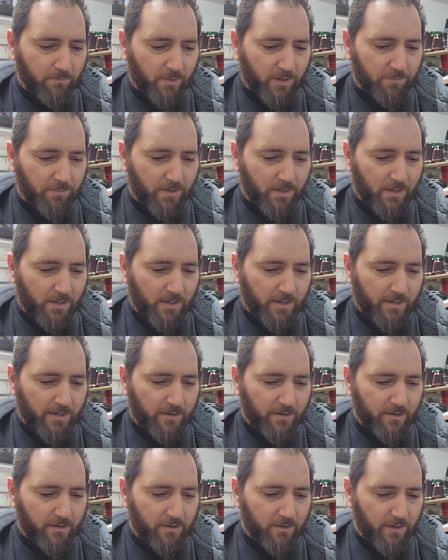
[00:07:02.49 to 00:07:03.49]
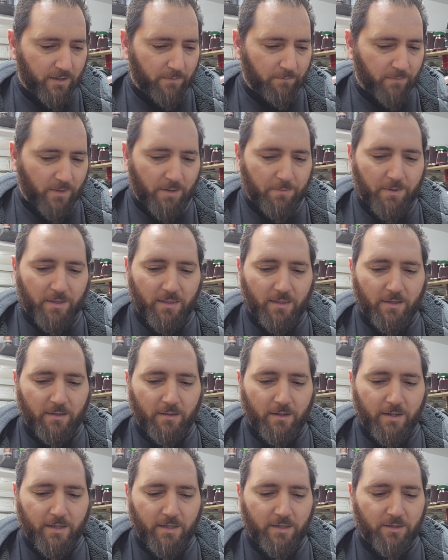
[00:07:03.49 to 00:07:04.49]
It might be higher. Maybe they
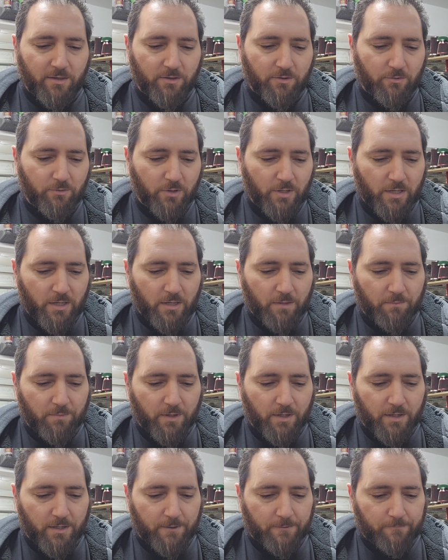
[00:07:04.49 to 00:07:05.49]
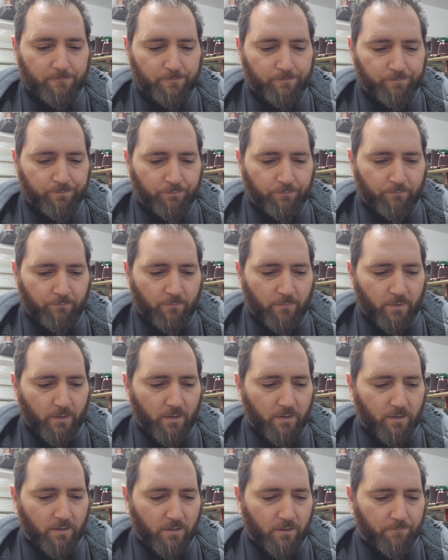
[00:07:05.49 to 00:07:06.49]
like you, but
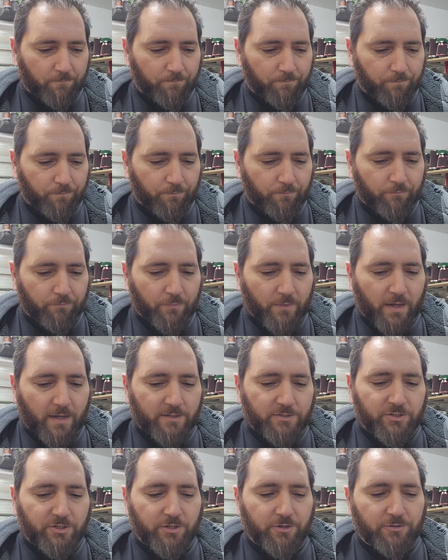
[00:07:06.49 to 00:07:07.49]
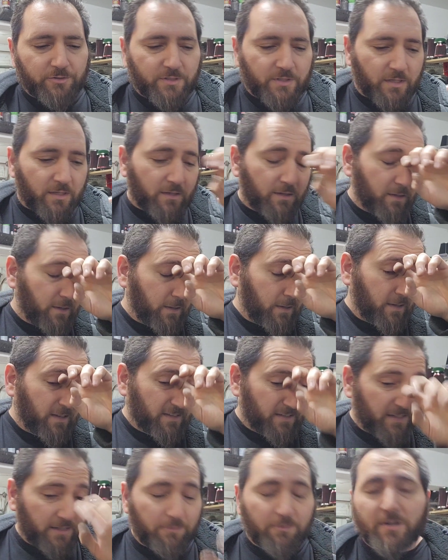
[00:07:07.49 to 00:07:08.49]
I chose to
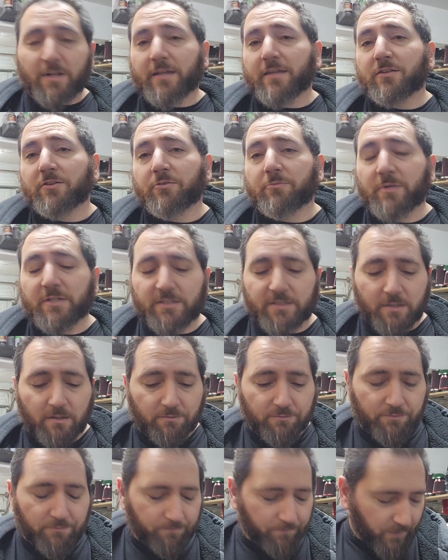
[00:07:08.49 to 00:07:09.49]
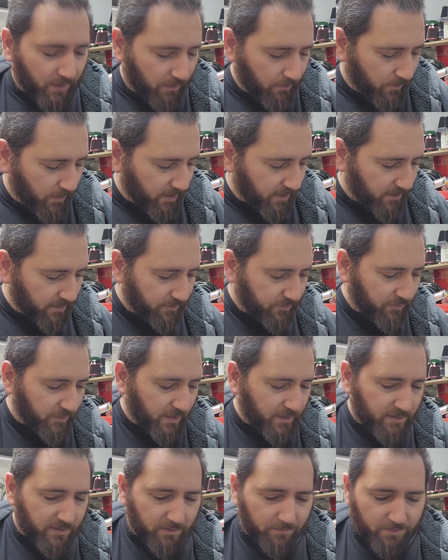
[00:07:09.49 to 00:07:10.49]
see what I could do myself. I wanted to
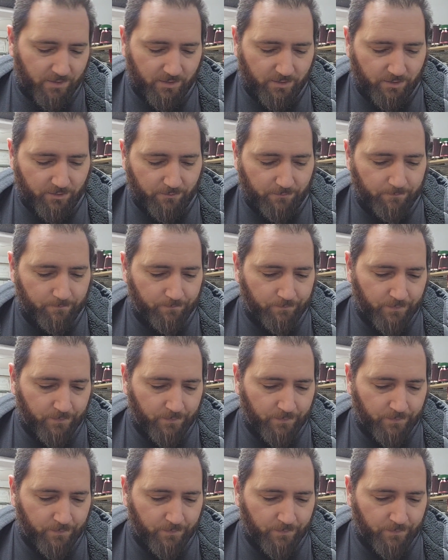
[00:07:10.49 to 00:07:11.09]
try something new.